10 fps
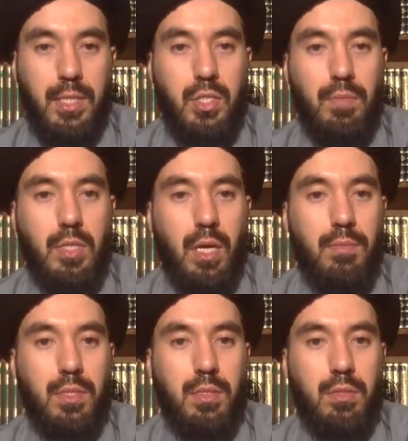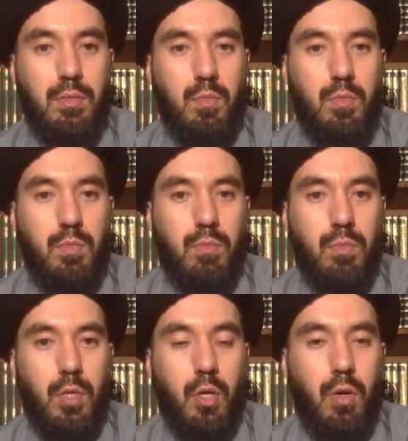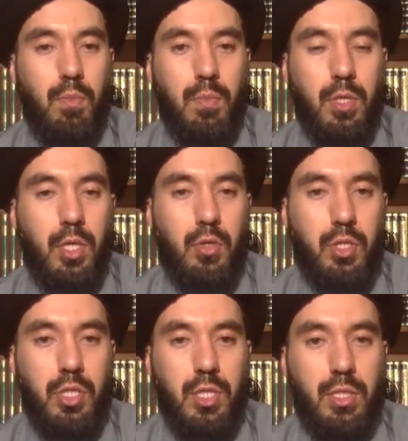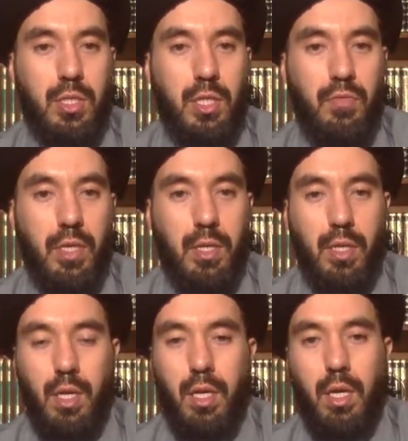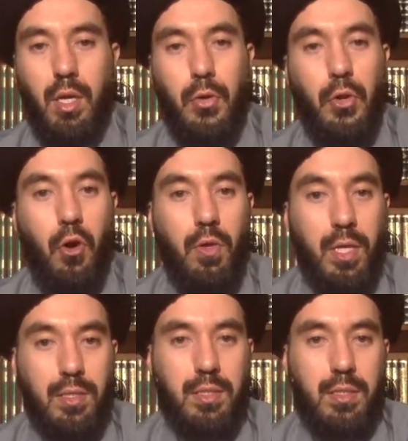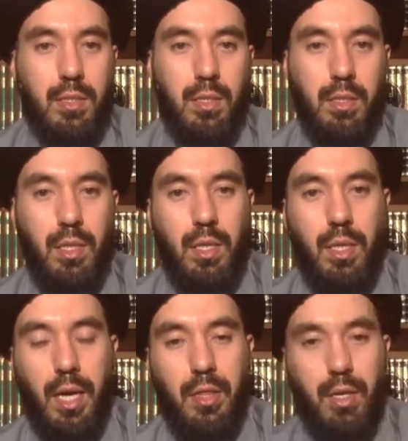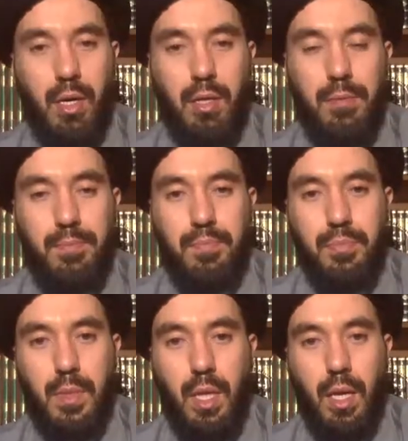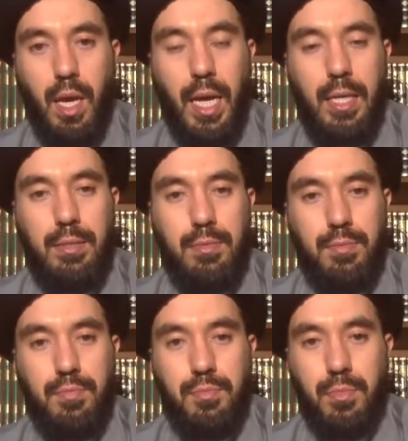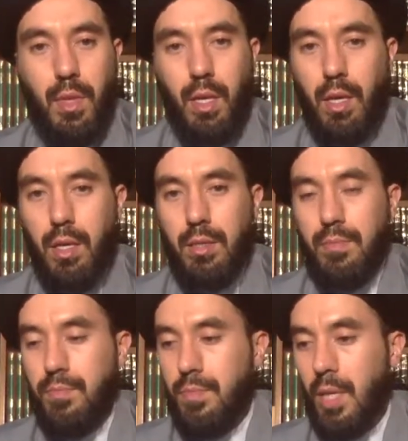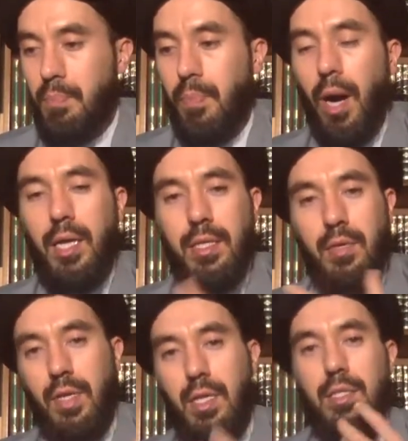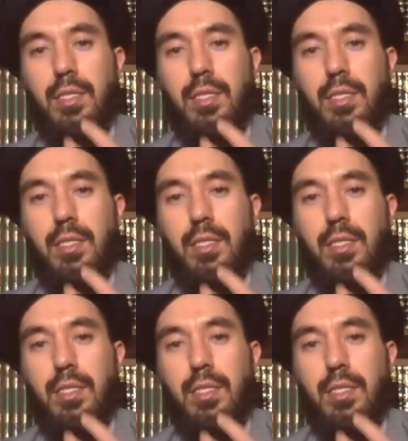and sometimes, he or she doesn't even notice the adhan, and a bite even